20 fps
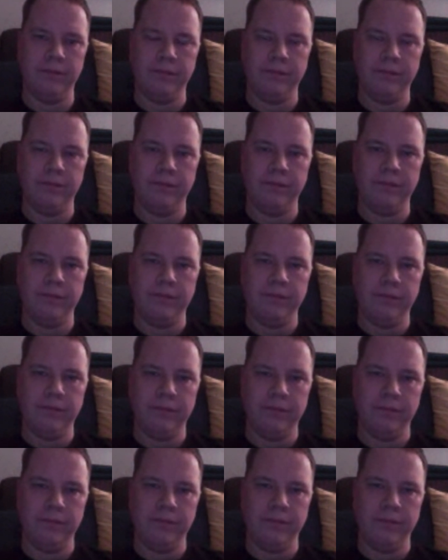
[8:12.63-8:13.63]

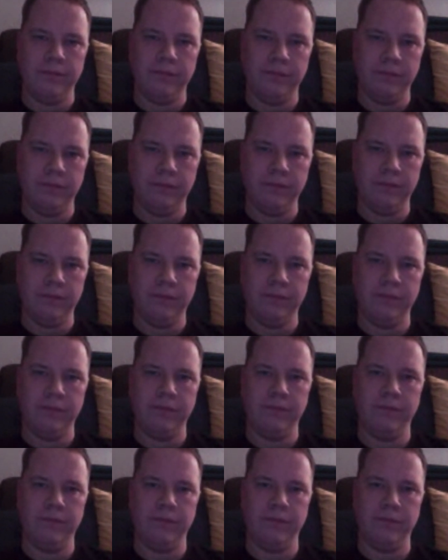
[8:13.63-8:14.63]

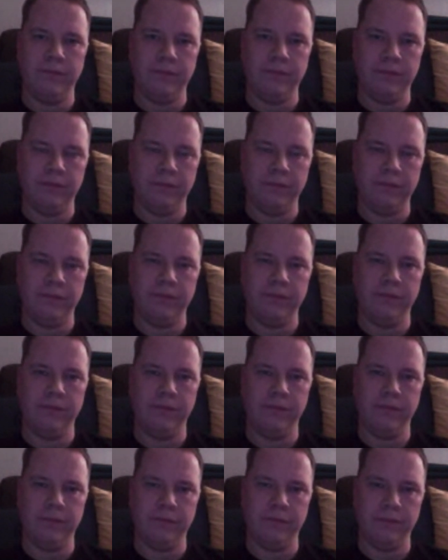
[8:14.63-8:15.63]

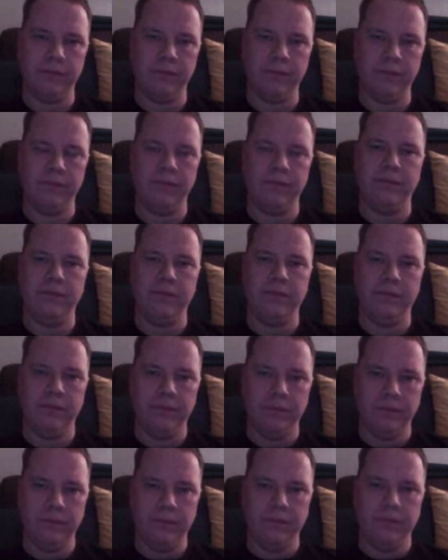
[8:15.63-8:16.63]

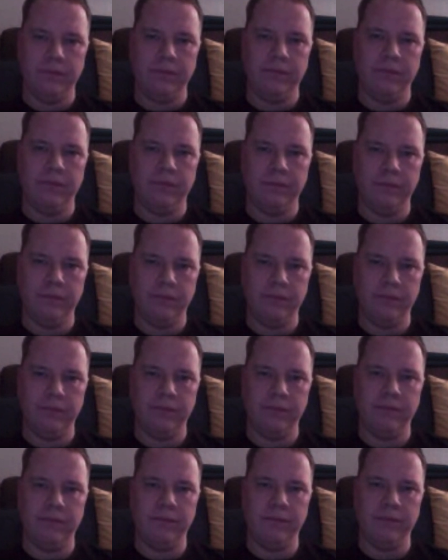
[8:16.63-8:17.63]

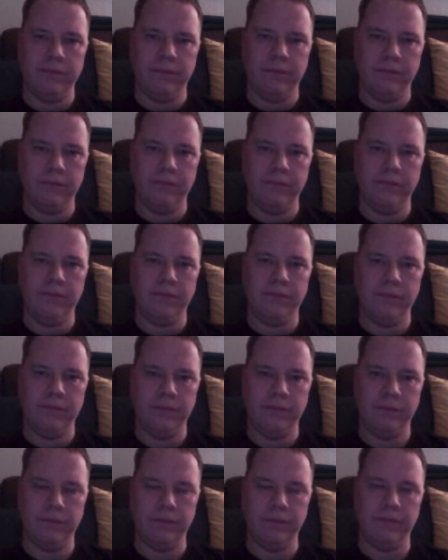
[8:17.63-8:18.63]

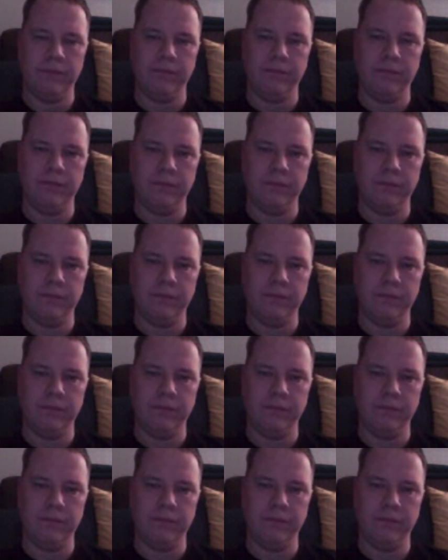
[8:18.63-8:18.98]
[no speech]